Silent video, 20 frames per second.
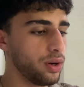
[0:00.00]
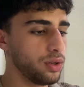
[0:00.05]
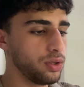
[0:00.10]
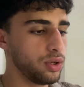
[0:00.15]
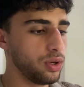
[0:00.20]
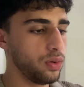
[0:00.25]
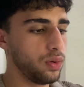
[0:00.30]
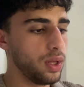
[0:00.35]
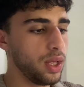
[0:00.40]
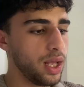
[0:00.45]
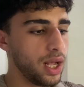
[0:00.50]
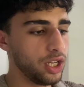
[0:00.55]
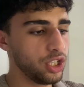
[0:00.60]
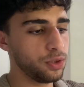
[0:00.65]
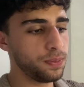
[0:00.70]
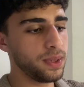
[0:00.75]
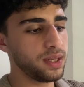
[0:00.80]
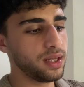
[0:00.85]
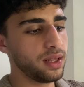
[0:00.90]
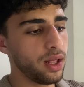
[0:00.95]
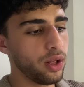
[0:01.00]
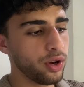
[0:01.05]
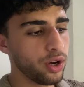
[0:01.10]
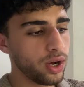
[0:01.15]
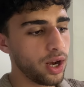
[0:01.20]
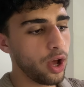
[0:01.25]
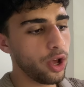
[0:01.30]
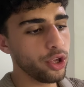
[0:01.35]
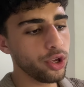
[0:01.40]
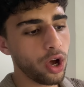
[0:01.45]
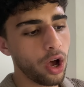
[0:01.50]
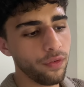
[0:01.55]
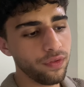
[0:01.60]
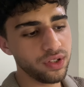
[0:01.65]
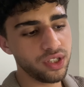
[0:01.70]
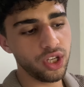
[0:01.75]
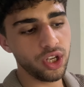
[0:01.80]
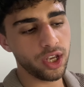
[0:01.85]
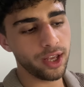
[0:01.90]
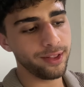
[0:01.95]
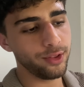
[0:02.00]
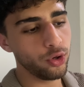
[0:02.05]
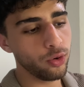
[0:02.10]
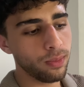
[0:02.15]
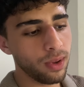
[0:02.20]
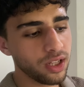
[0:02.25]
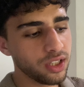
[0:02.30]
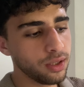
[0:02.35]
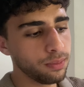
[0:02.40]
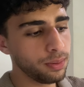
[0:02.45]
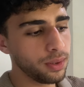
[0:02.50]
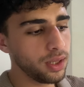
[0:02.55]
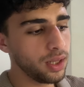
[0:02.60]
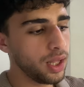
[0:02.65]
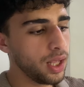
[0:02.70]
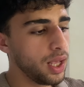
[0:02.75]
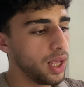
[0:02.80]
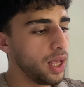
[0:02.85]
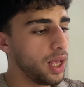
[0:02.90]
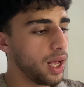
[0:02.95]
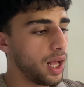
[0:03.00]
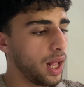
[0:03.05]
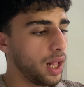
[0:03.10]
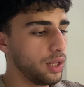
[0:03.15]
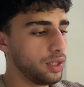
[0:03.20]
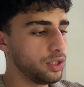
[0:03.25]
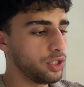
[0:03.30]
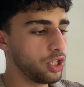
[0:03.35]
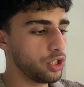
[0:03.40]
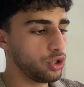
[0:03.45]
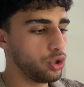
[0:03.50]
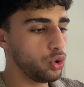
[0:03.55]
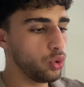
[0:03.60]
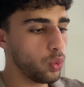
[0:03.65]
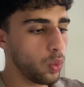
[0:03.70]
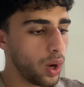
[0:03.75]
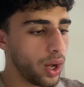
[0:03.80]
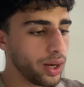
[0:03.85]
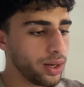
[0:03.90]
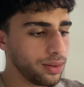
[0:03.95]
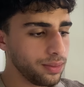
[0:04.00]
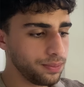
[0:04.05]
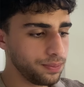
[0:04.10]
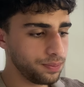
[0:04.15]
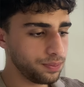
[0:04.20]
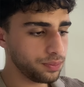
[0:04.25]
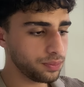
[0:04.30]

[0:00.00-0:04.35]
So I'll just paste it down here. Now, obviously you can do multiple. I'll just do one,